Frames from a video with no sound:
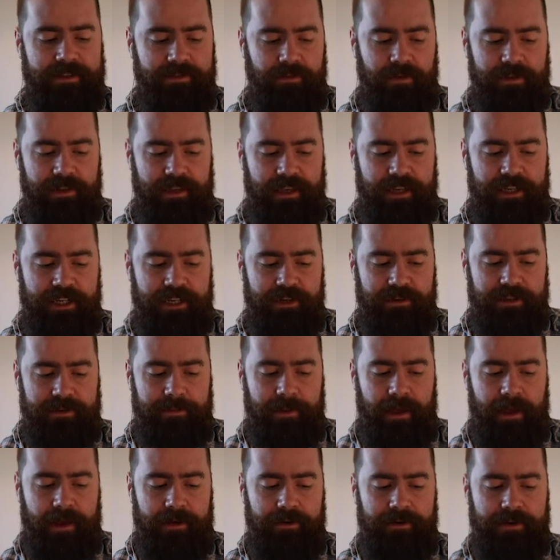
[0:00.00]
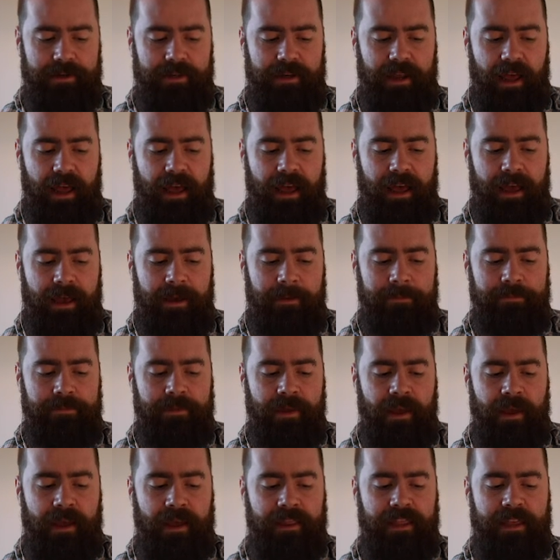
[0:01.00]
of what the issue is about.
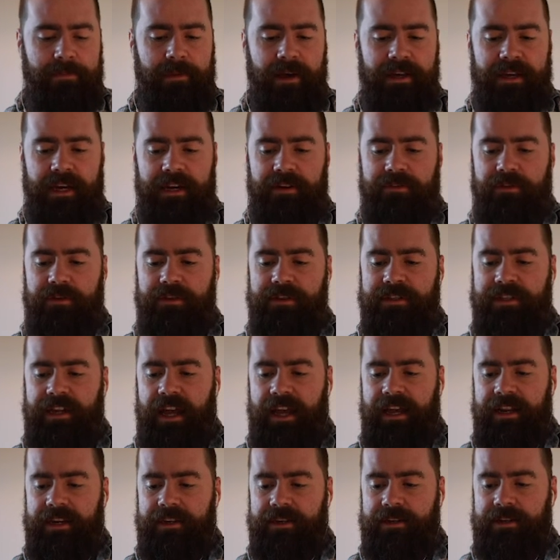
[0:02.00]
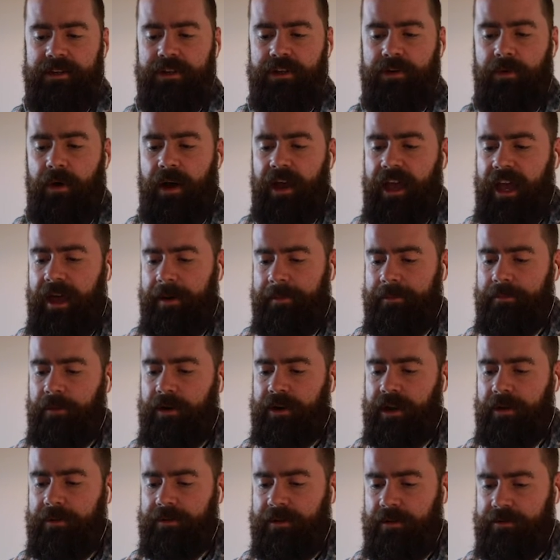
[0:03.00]
They might kind of understand who I
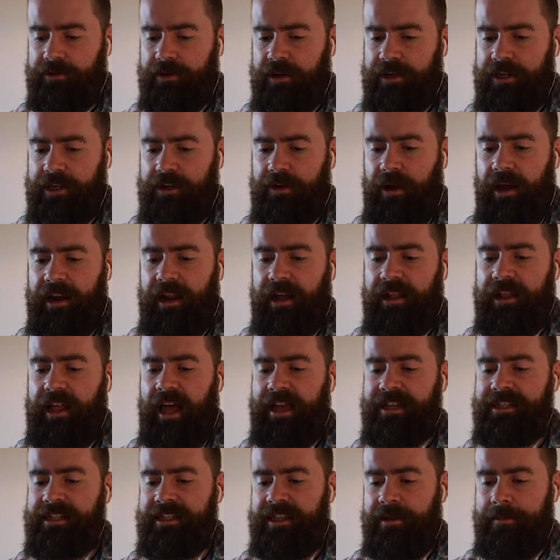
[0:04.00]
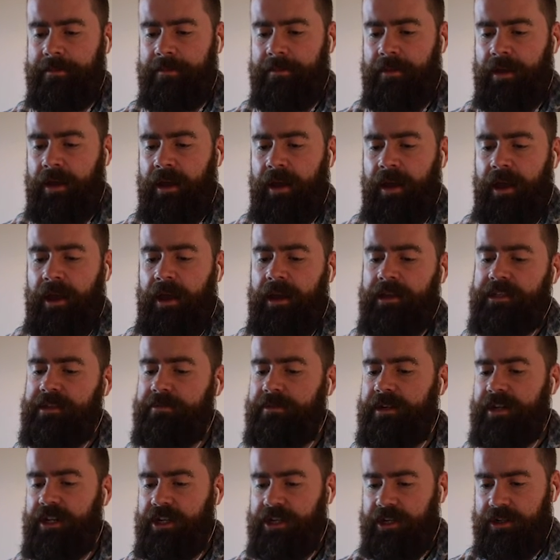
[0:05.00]
am, what I'm trying to do, and I'll ask them
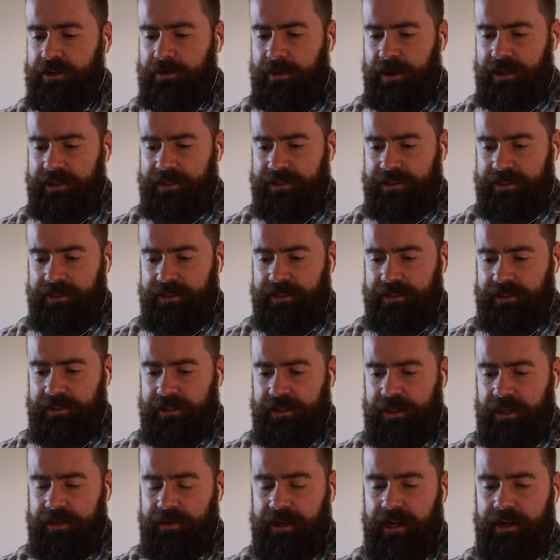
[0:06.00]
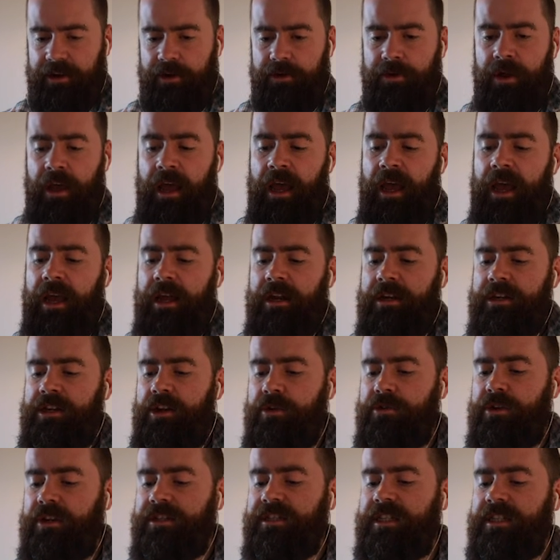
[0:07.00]
some initial questions and kind of go,
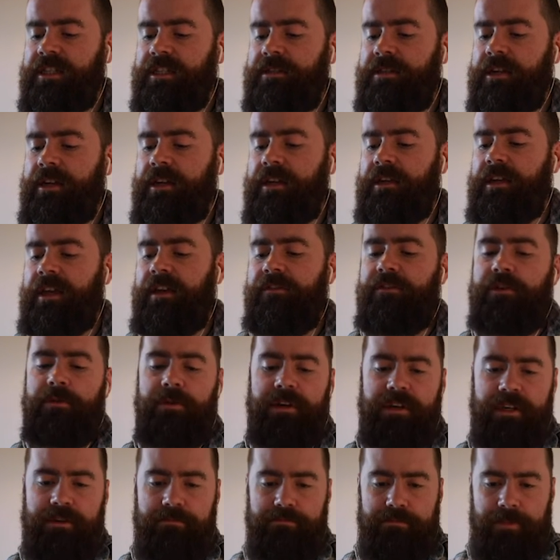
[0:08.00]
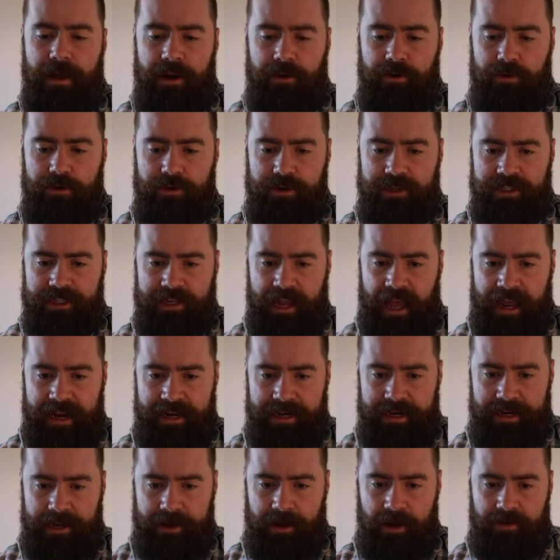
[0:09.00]
does this give you a better
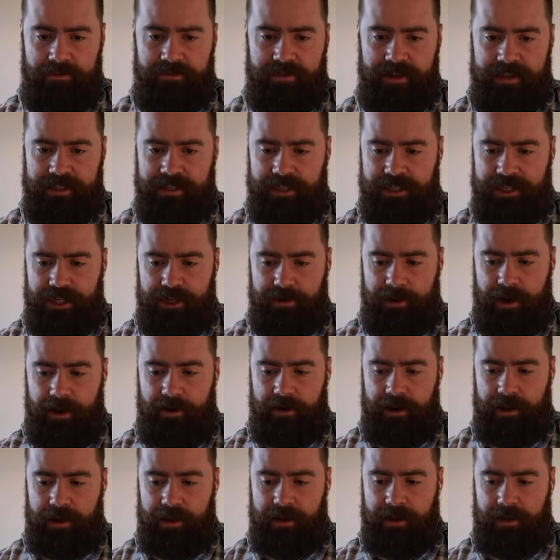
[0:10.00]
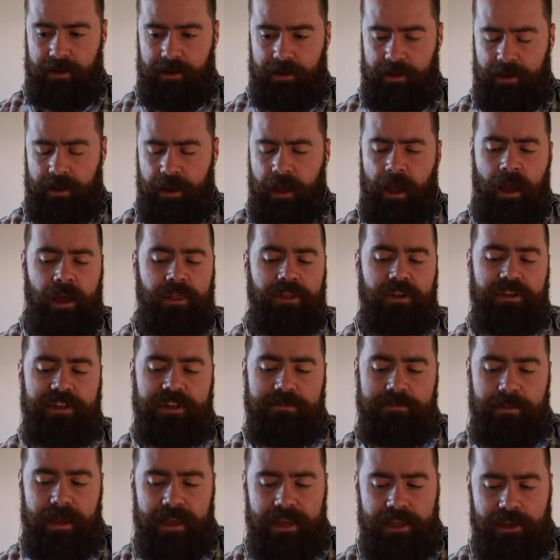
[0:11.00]
understanding of this issue area?
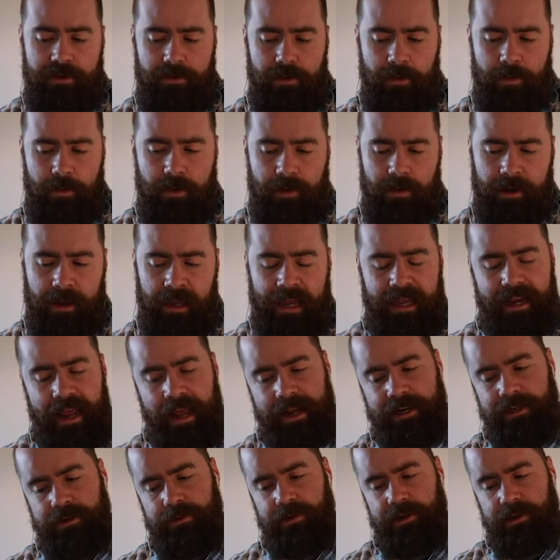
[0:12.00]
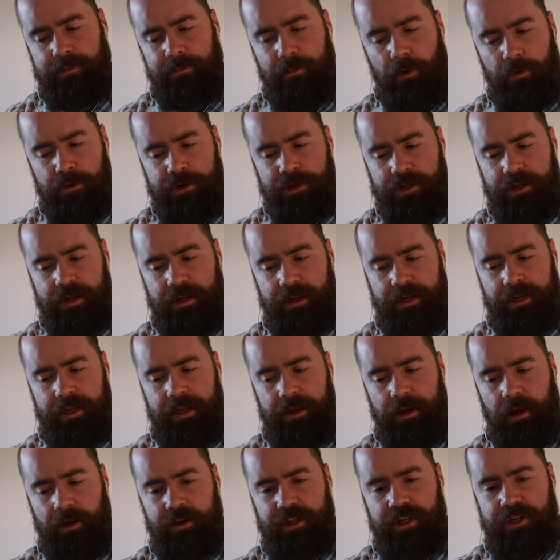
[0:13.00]
Does it make you connect to it emotionally,
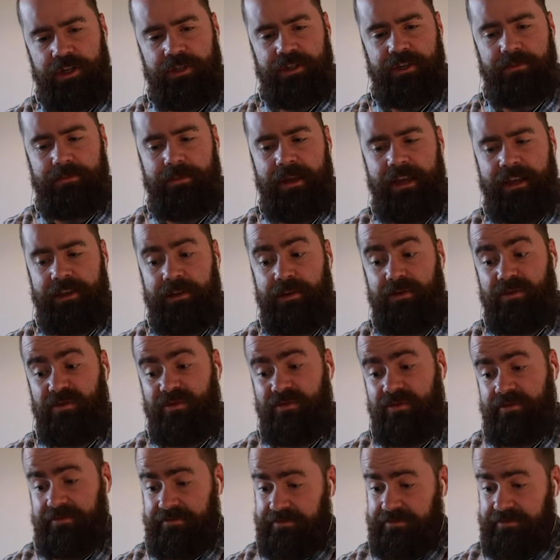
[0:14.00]
or does it make you